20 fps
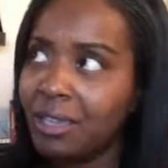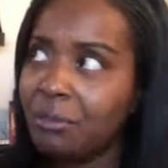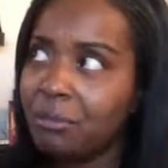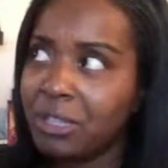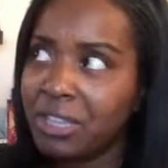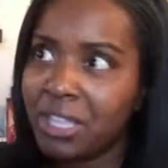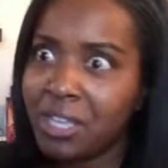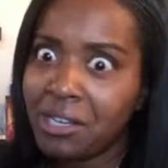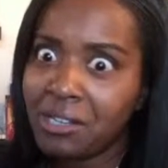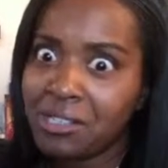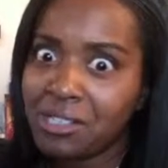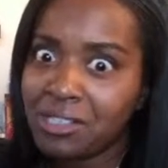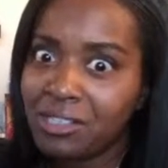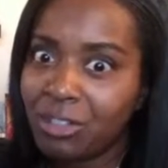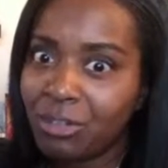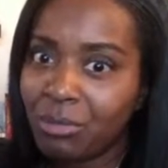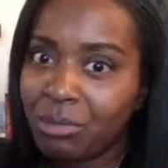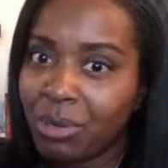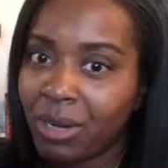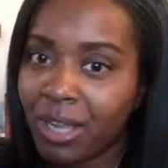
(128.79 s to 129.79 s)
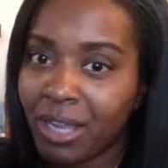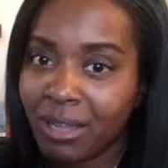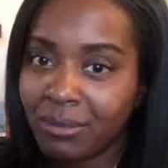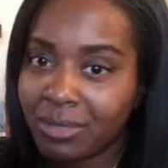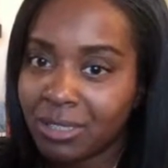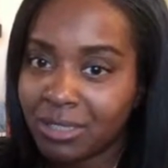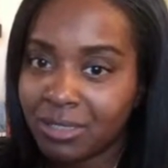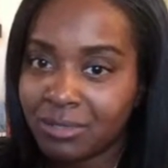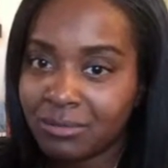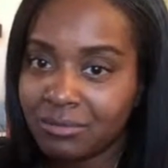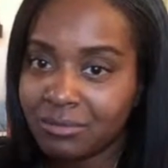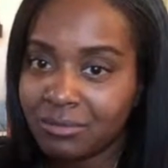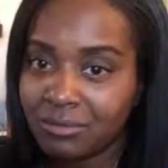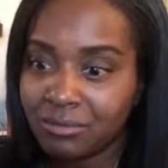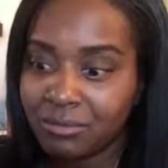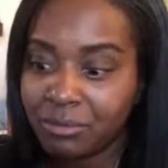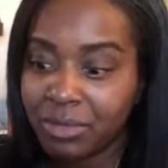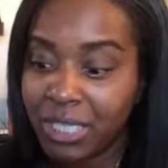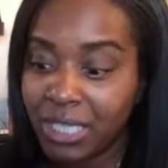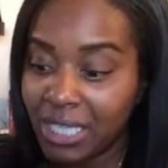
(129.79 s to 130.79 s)
but there is no problem,
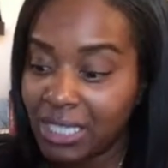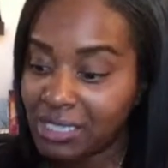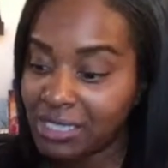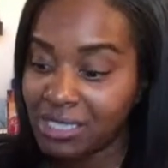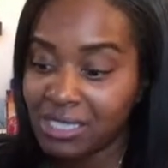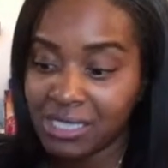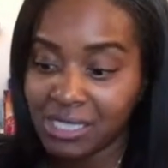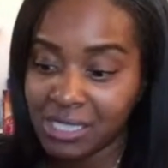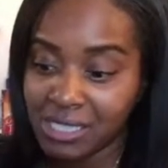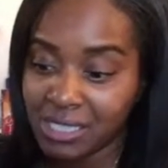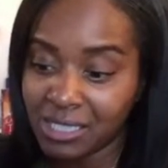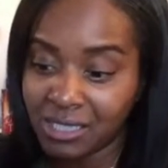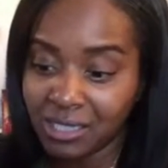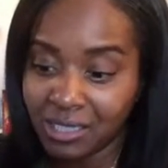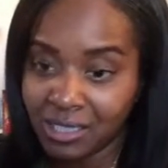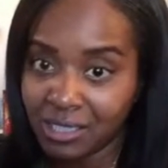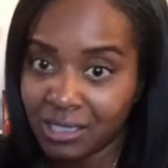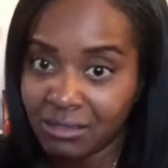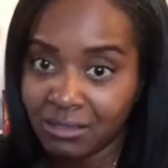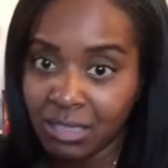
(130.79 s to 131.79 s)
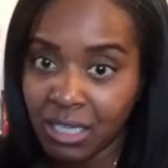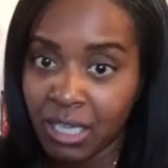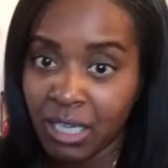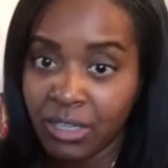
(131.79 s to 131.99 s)
because this is good.